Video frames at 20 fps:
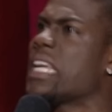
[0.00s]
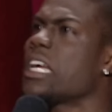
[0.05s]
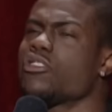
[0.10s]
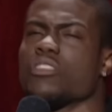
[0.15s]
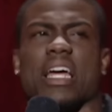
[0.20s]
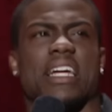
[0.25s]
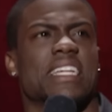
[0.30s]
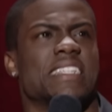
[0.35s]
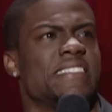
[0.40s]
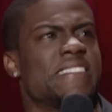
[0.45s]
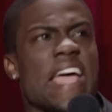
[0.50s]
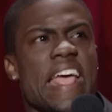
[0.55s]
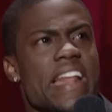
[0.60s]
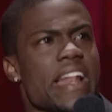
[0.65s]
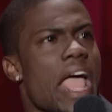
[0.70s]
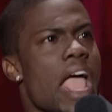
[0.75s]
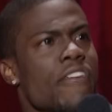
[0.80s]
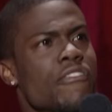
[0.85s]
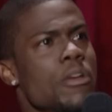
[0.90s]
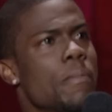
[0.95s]
I tried to date
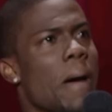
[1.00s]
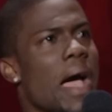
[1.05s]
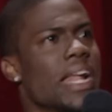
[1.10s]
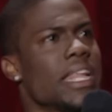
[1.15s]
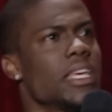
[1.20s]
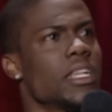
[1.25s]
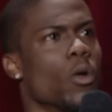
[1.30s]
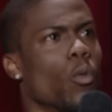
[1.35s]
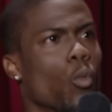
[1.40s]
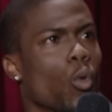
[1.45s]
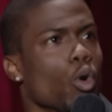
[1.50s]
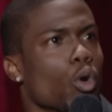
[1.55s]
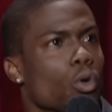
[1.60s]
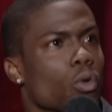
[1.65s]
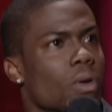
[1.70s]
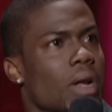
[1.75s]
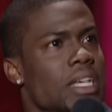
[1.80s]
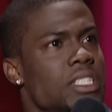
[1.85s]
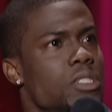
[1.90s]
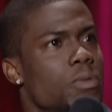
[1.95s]
everybody in the
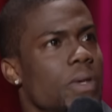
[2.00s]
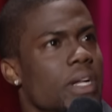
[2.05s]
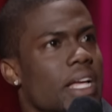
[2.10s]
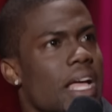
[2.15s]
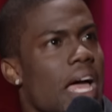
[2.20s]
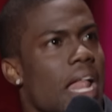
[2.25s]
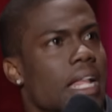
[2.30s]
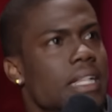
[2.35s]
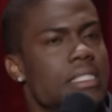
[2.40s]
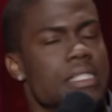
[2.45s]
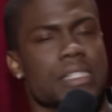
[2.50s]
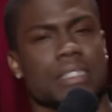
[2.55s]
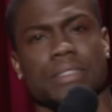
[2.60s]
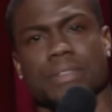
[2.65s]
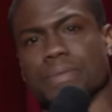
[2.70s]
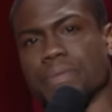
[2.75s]
world. I swear to God, I did.